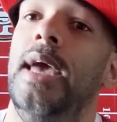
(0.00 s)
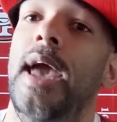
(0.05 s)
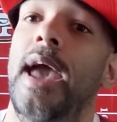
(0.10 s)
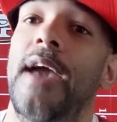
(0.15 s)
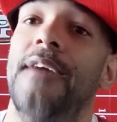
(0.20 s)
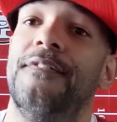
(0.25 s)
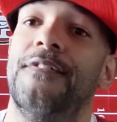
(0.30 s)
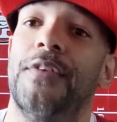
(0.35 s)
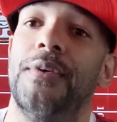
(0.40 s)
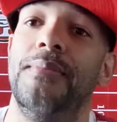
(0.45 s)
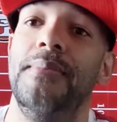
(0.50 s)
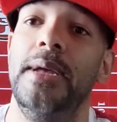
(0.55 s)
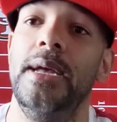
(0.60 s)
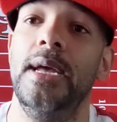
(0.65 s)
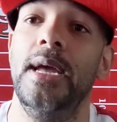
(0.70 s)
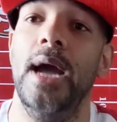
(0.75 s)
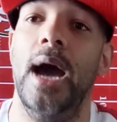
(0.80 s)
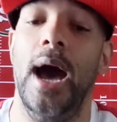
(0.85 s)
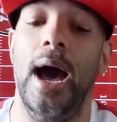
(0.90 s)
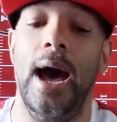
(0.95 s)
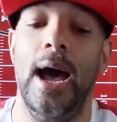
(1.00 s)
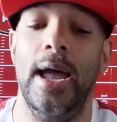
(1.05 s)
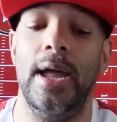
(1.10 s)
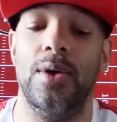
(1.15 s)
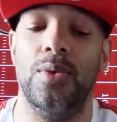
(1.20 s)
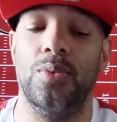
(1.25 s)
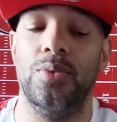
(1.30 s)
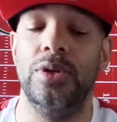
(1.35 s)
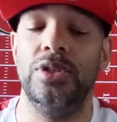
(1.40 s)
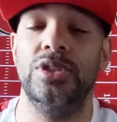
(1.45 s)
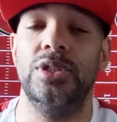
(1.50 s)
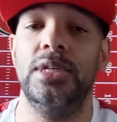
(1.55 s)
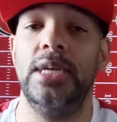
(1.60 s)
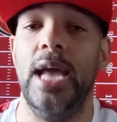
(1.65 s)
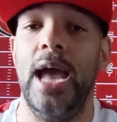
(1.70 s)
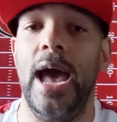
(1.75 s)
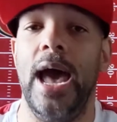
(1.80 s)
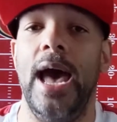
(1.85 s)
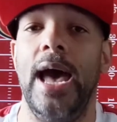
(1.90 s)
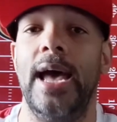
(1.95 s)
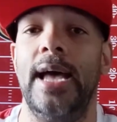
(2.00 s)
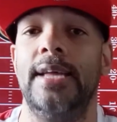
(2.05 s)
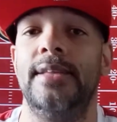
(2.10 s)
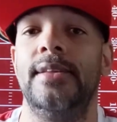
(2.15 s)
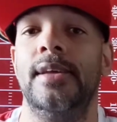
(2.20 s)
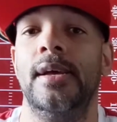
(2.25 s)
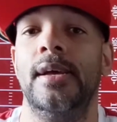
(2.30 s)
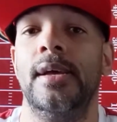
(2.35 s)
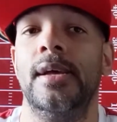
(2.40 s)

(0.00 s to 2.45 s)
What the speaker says: And for me, I originally had